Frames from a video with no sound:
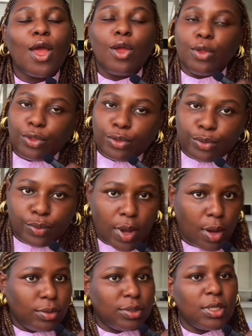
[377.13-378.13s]

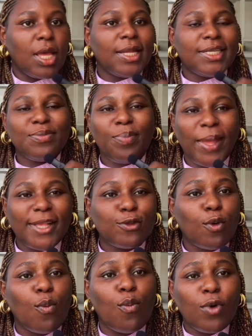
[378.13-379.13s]
throughout. Depends
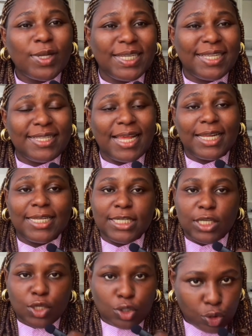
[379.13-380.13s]
on what exactly
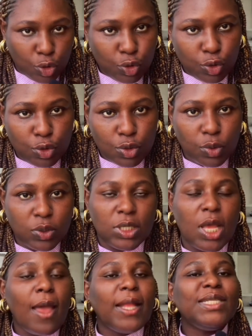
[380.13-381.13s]
you choose.
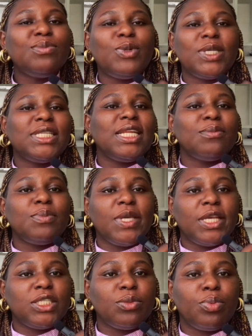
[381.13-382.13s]
The Brazilian
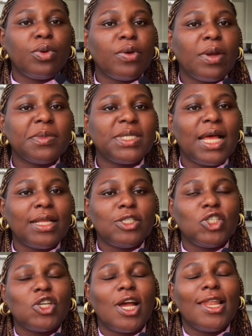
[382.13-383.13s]
PhD programs are
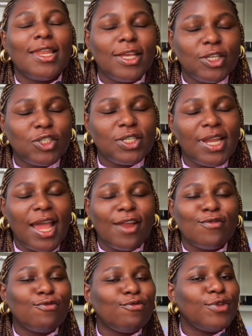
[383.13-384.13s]
challenging and
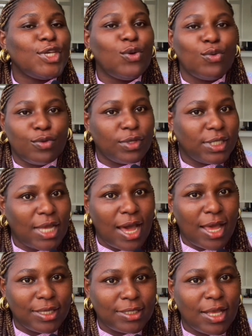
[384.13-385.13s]
rigorous,
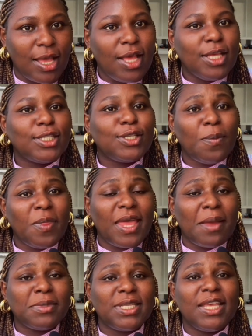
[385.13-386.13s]
guys.
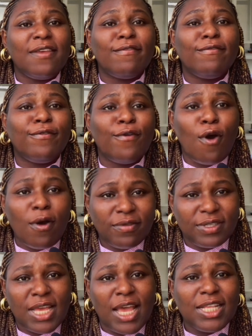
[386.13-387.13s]
Sometimes it involves
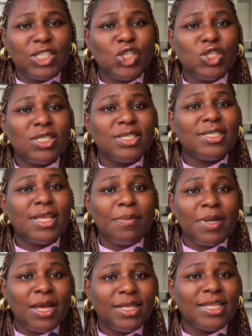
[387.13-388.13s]
teaching
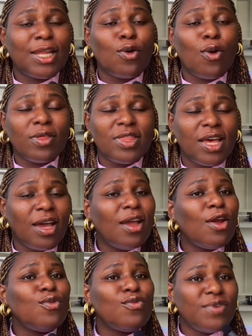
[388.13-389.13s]
seminars and other
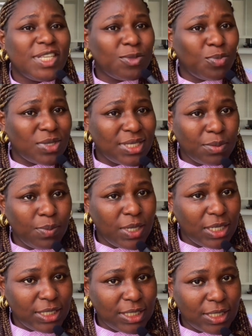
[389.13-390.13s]

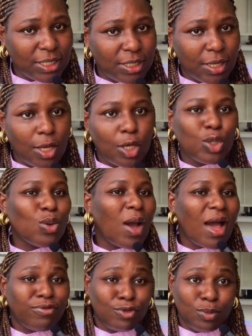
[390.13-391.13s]
responsibilities. You
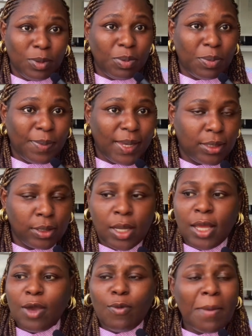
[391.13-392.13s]
have to be prepared.
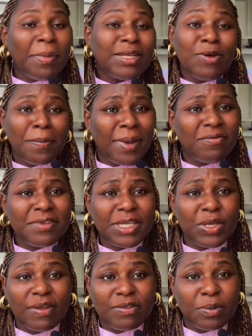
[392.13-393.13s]
Why am I even saying you
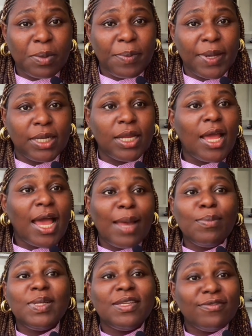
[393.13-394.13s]
have to be prepared? I
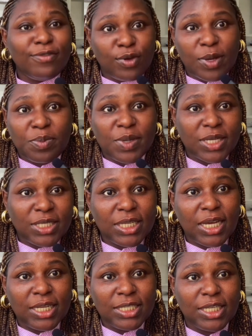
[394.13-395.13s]
believe you're a PhD
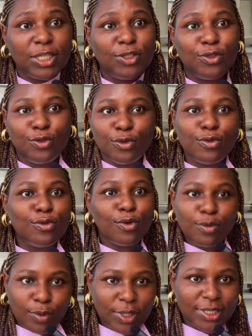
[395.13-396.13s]
candidate. You know
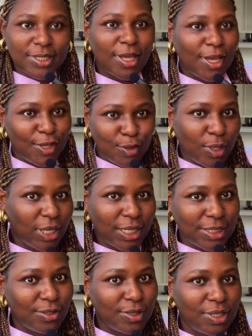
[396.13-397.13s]
what you're getting
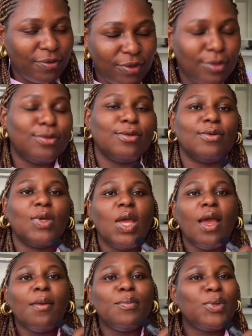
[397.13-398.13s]
yourself into.
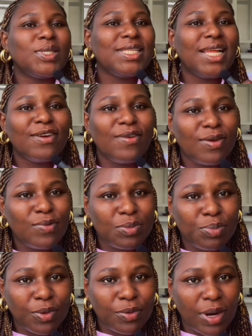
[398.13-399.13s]
Brazilian graduate
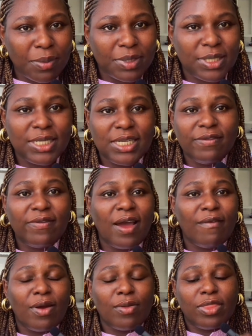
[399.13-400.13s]
programs they deliver
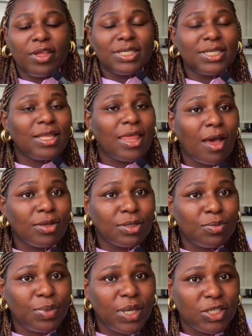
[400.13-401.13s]
around 13,000
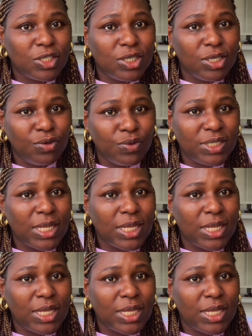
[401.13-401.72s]
PhD degrees